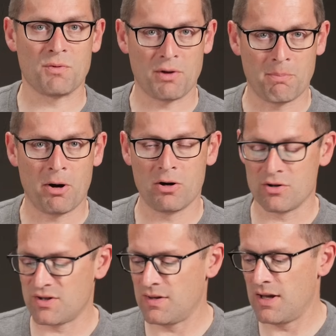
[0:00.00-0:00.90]
with our
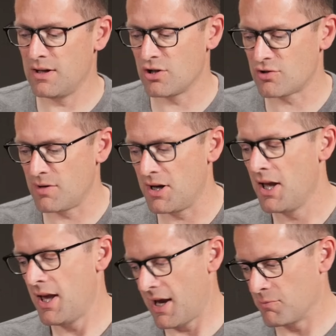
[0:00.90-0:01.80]
partners in the industry
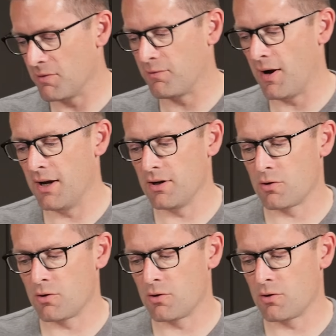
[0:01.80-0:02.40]
and refine